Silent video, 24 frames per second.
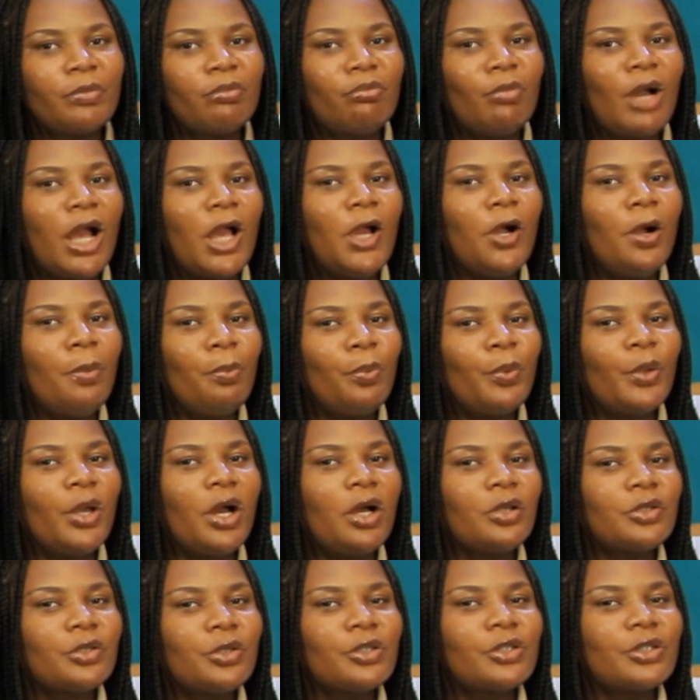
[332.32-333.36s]
But I hope we
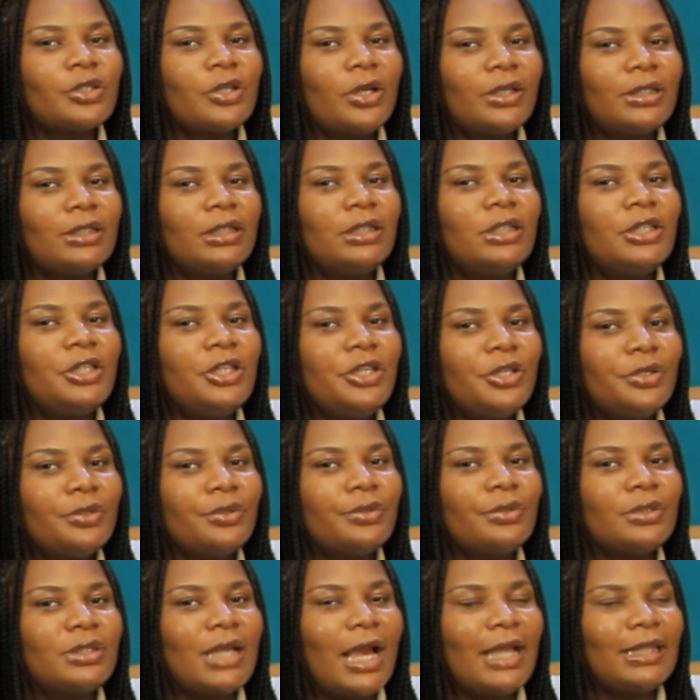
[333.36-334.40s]
also saw the
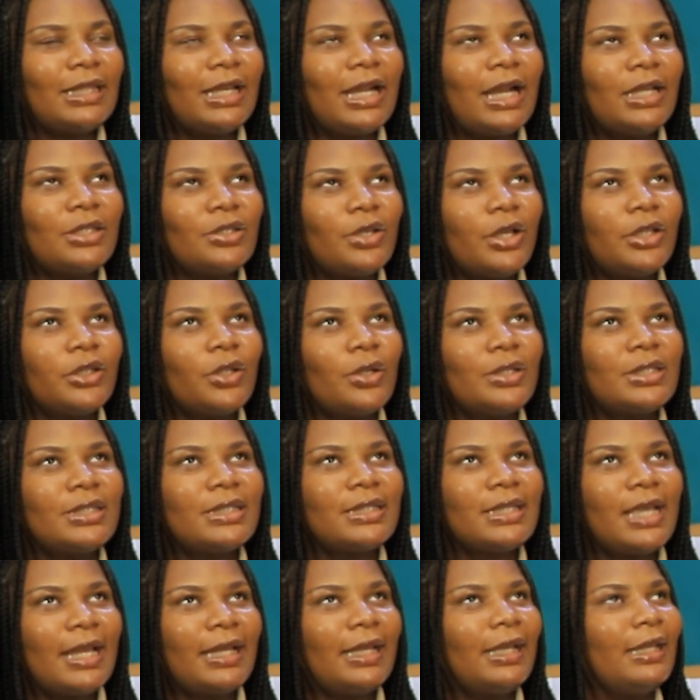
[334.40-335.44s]
news. I think I saw it on
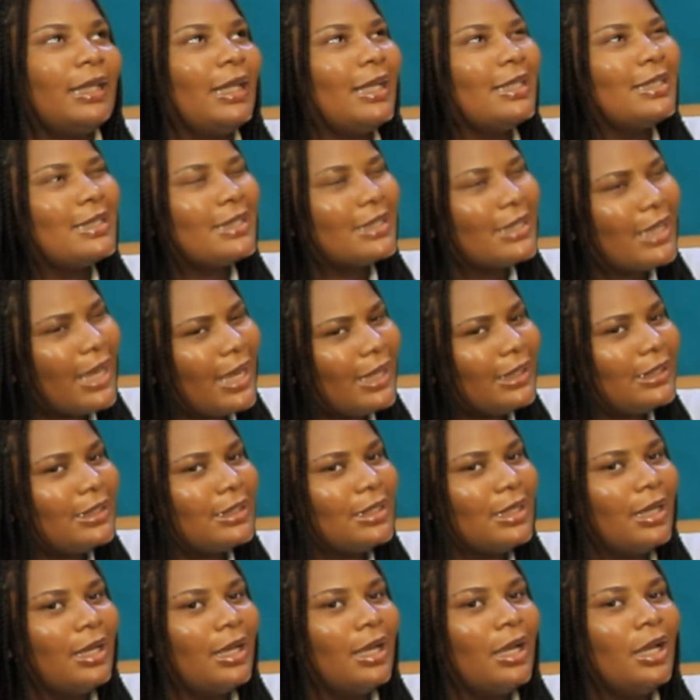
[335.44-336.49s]
CNN that said
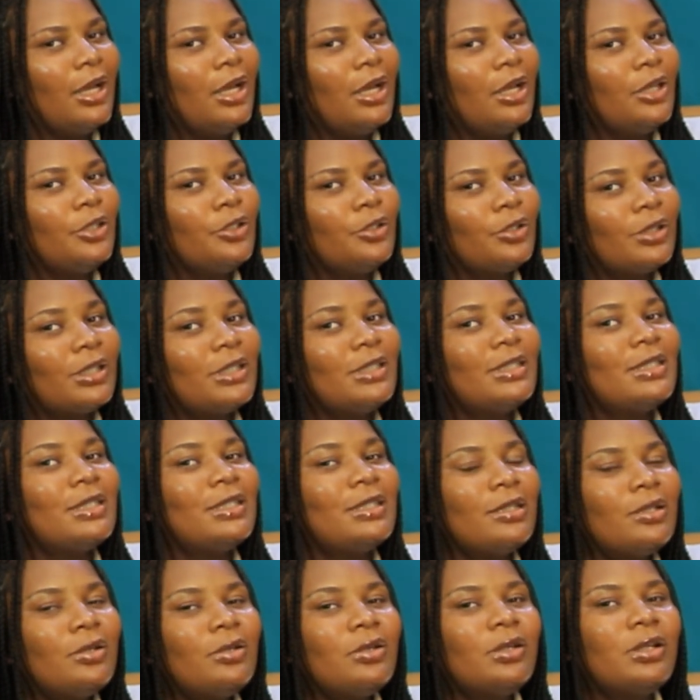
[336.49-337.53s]
you could
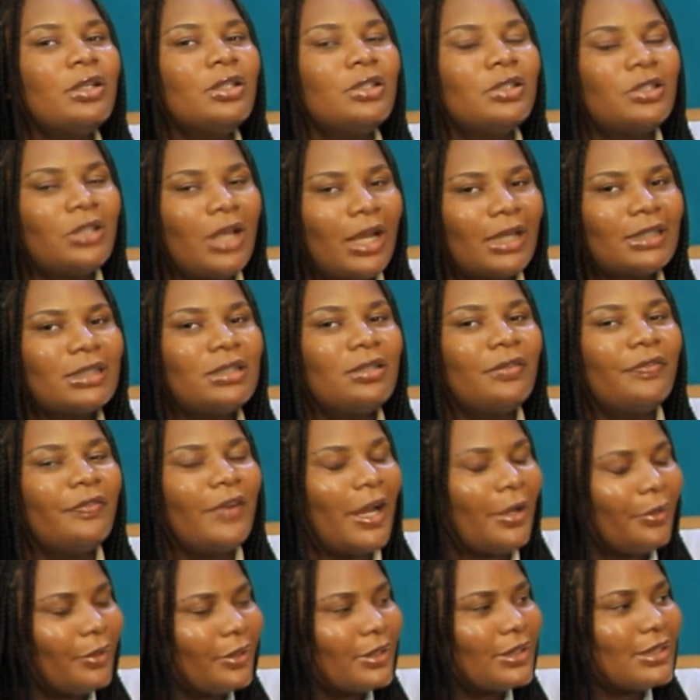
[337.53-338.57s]
still contract the
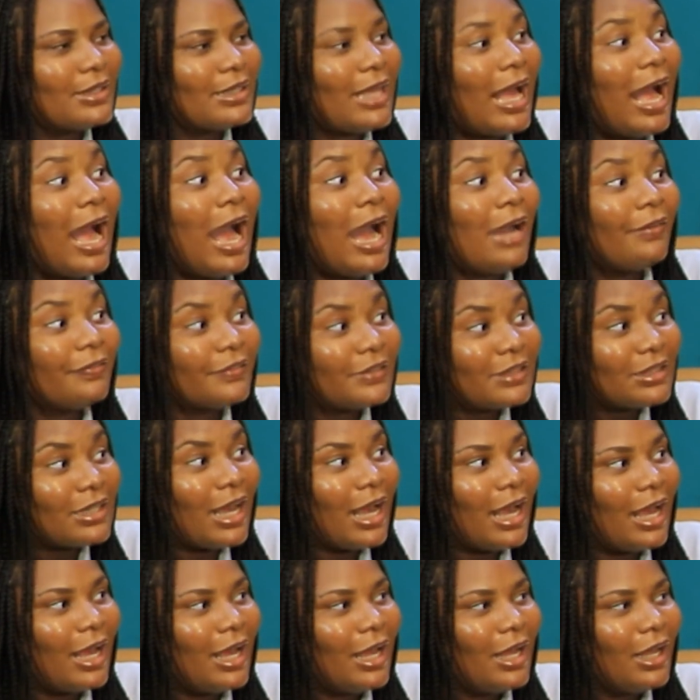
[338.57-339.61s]
virus
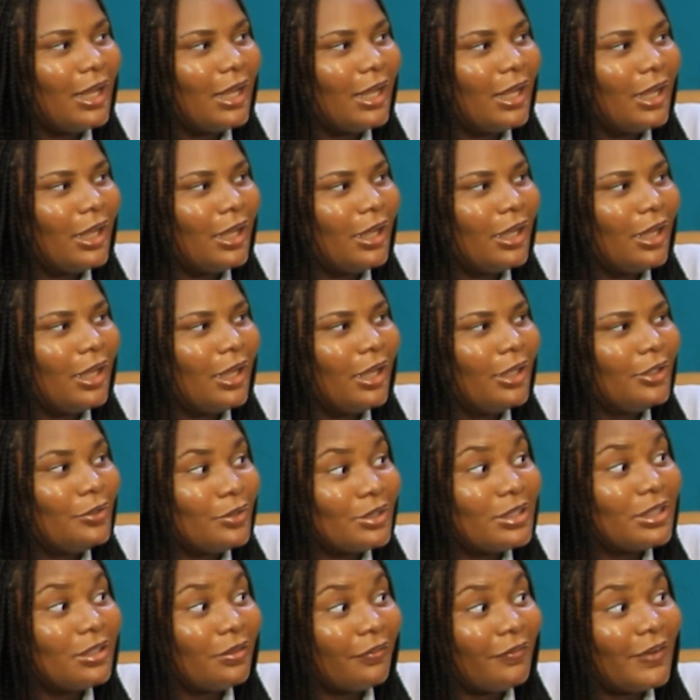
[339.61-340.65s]
after
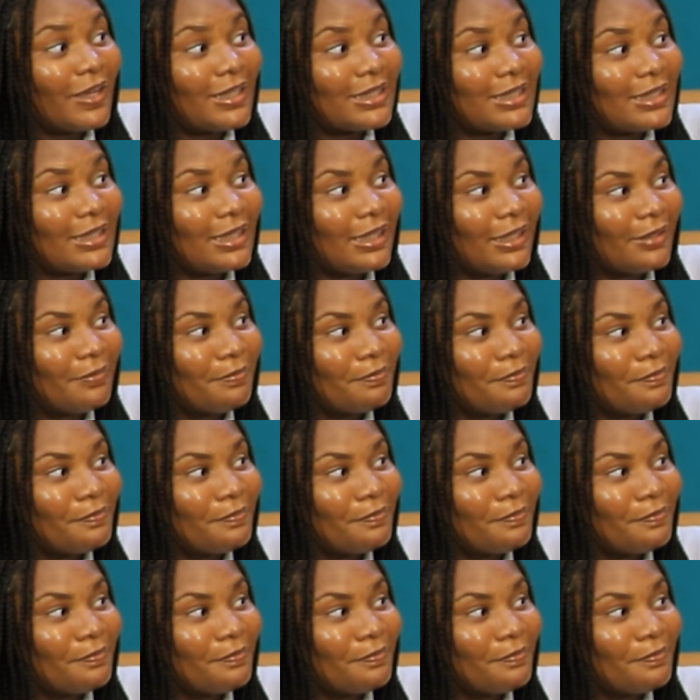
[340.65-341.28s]
using the vaccine.